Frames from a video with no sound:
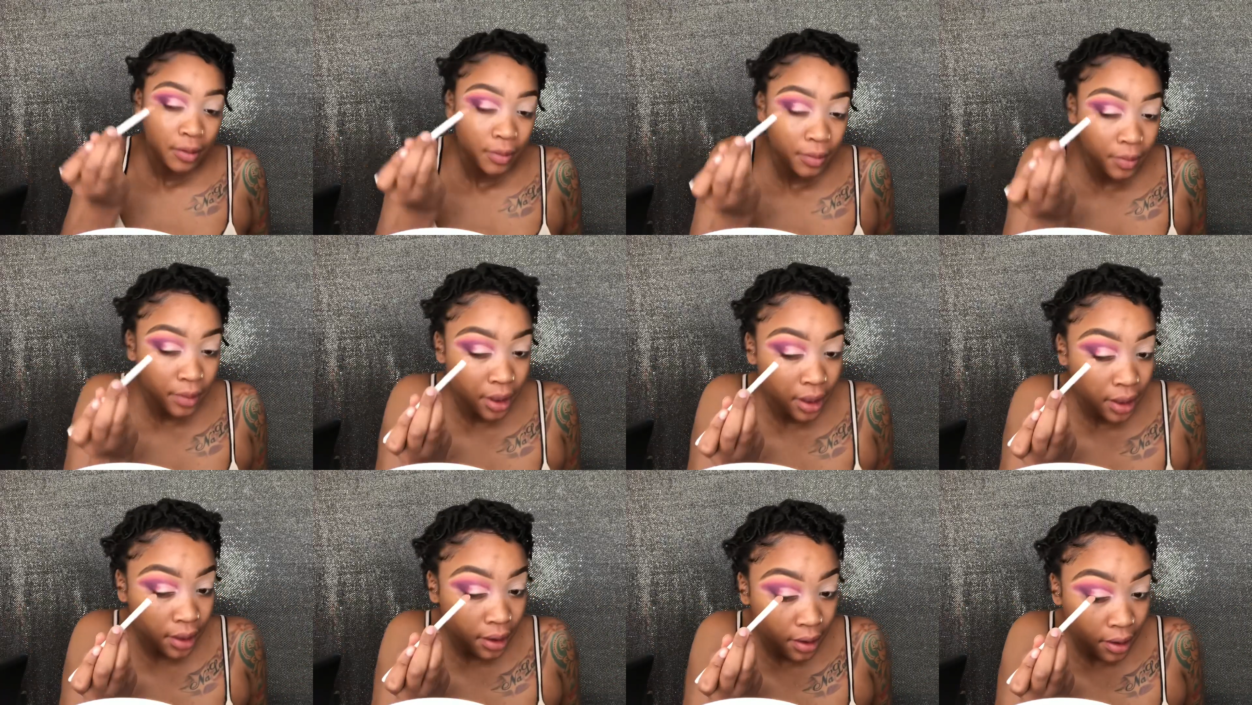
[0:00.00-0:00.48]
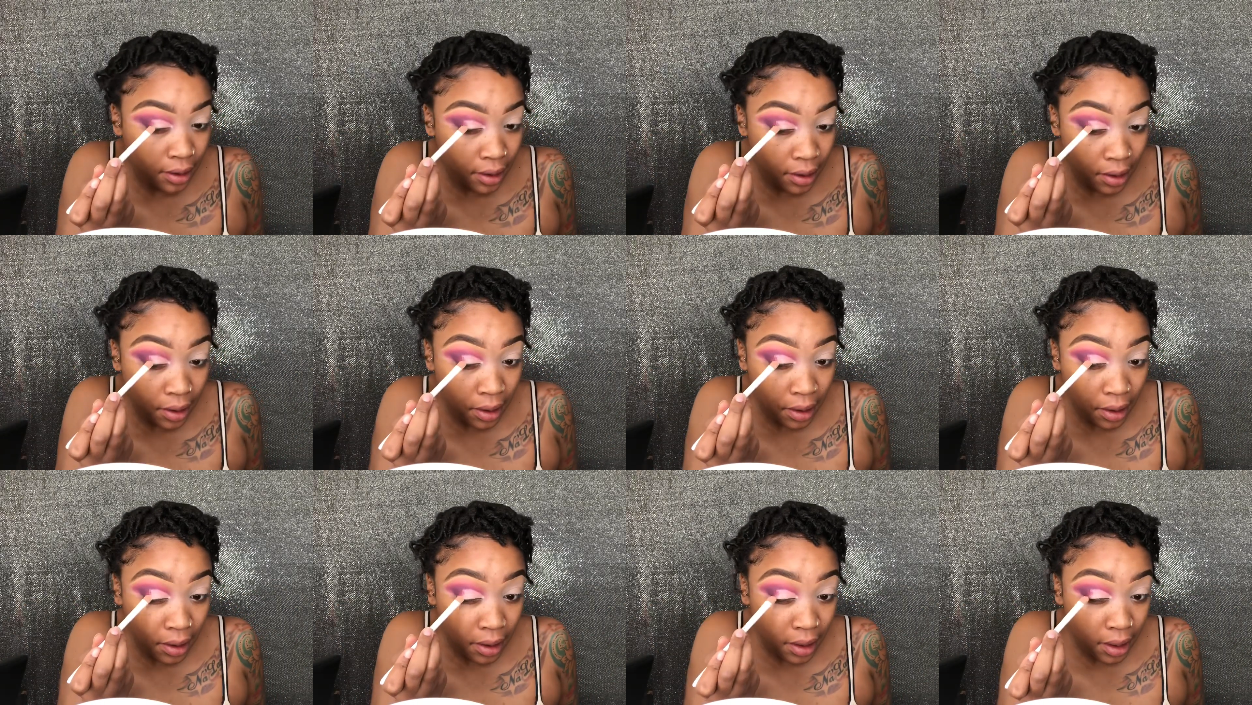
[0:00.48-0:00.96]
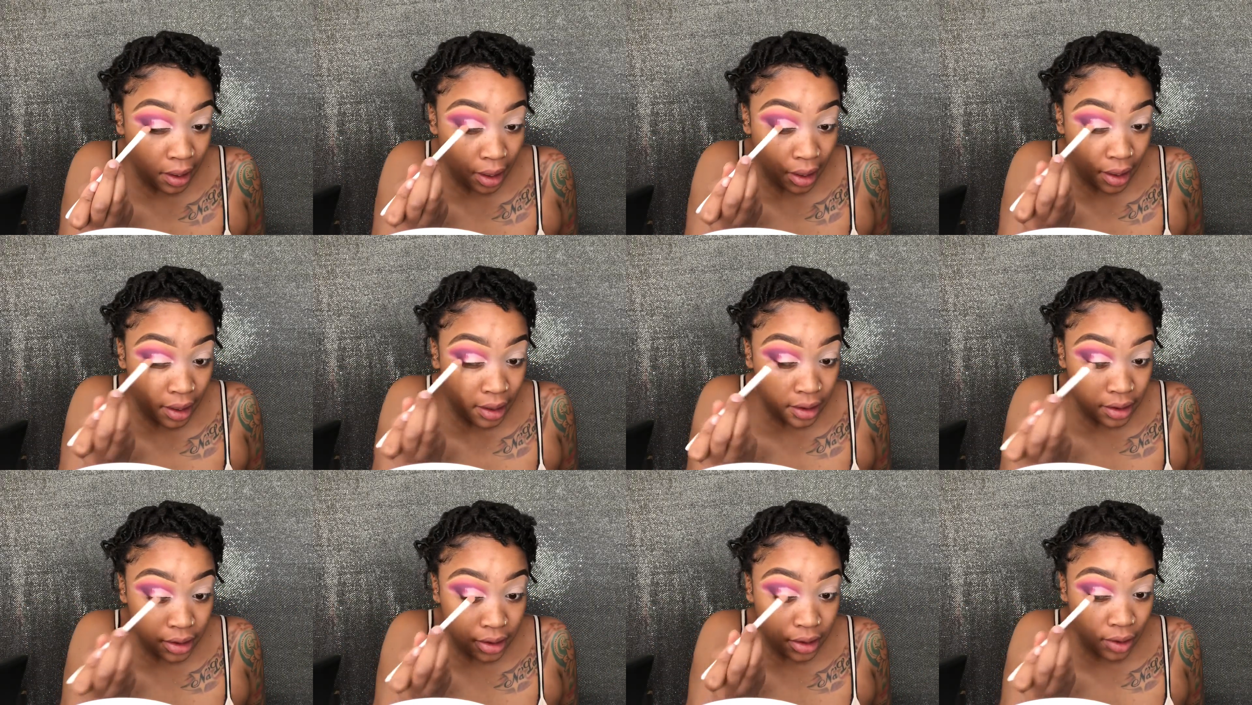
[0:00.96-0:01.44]
But yeah,
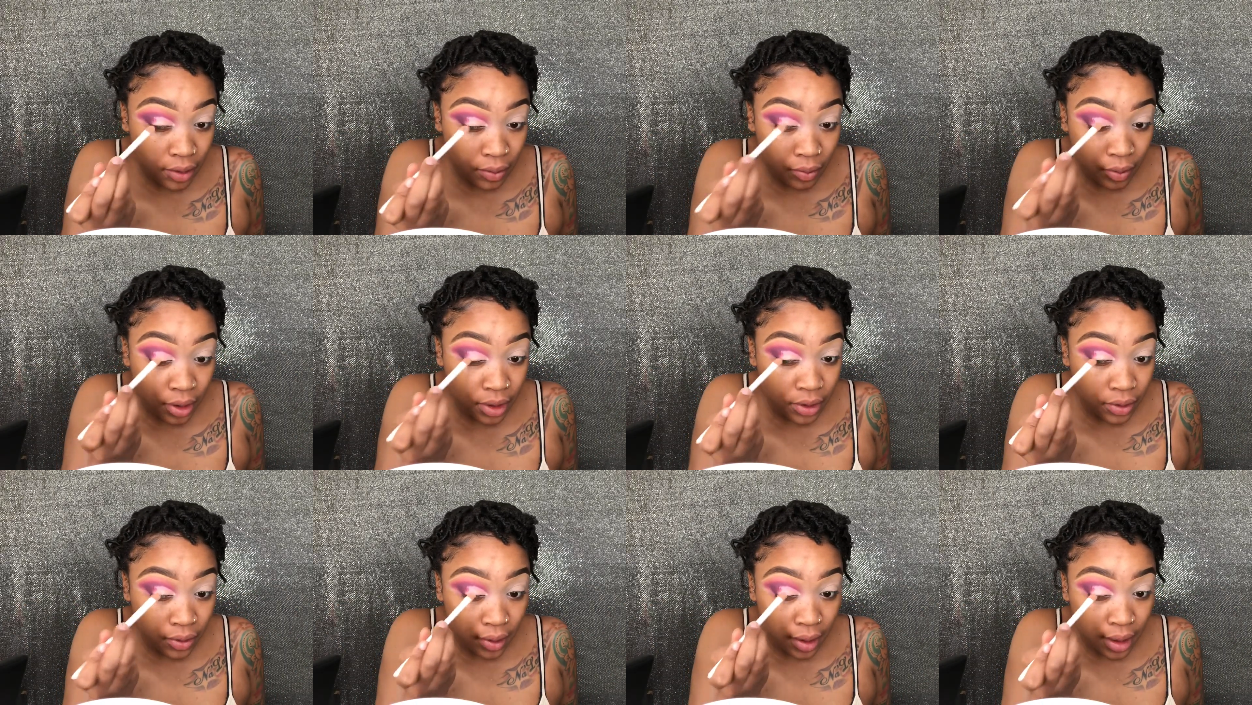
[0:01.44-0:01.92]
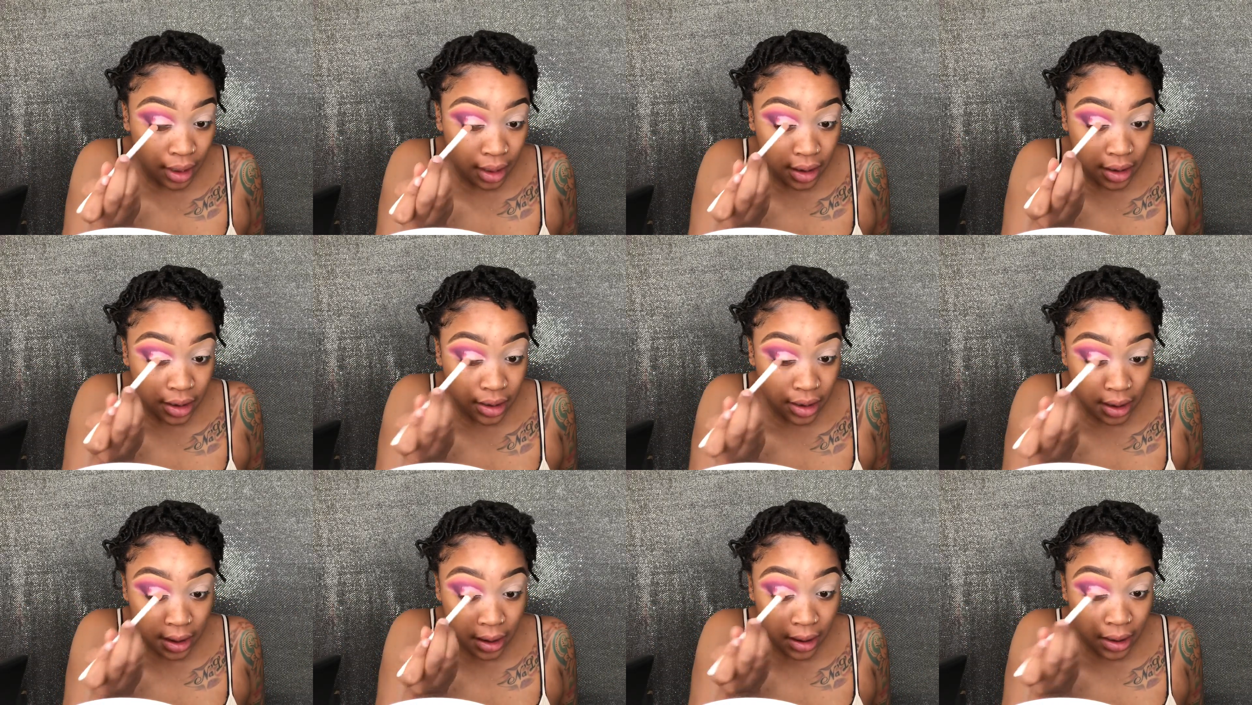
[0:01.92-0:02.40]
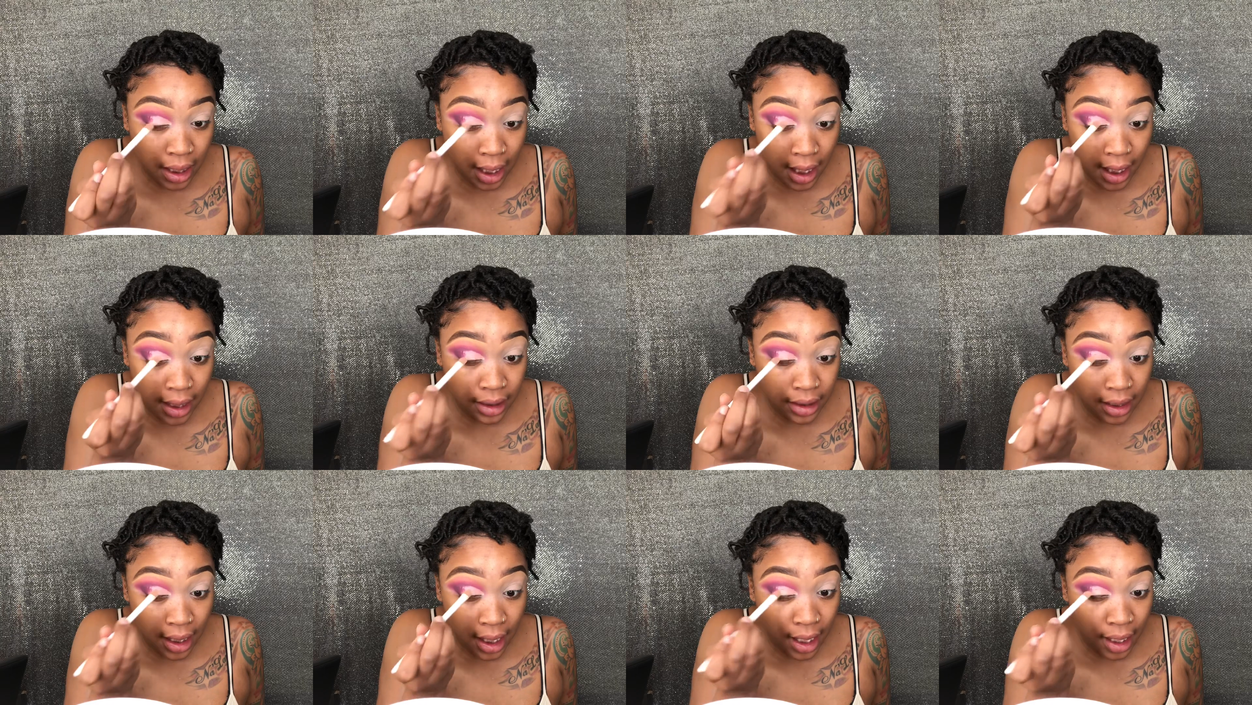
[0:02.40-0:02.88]
so we're doing it just
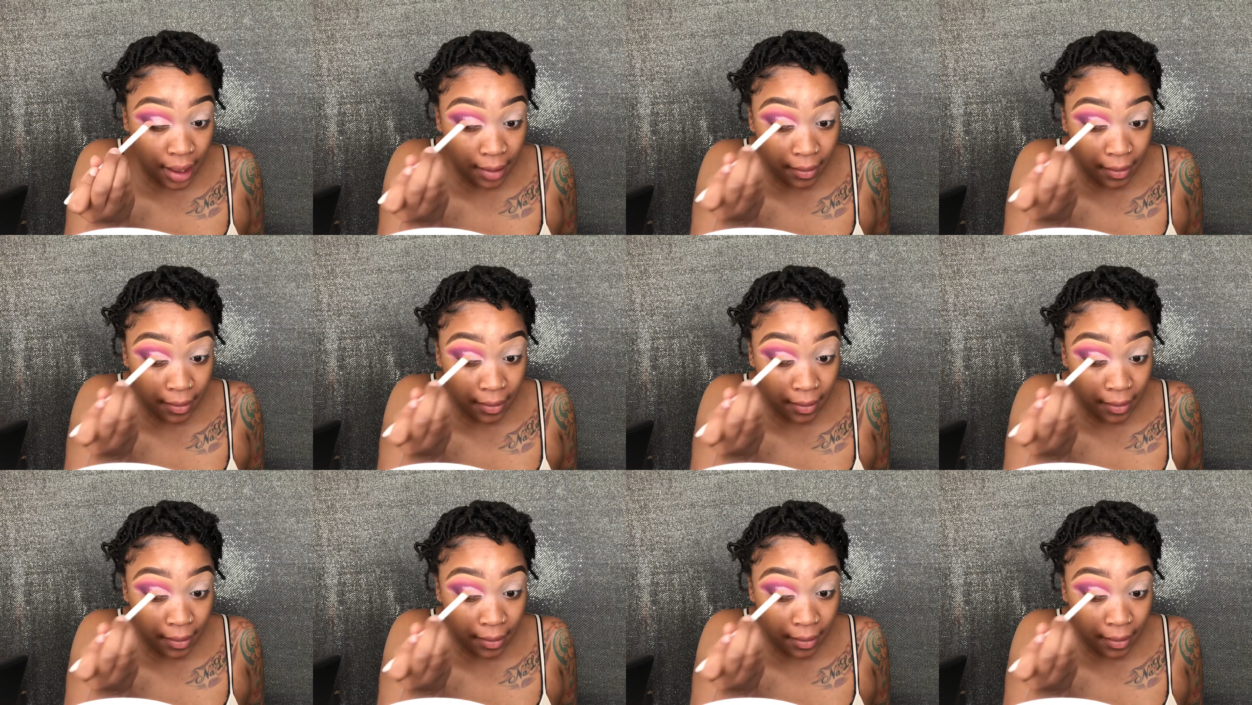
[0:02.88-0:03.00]
like that.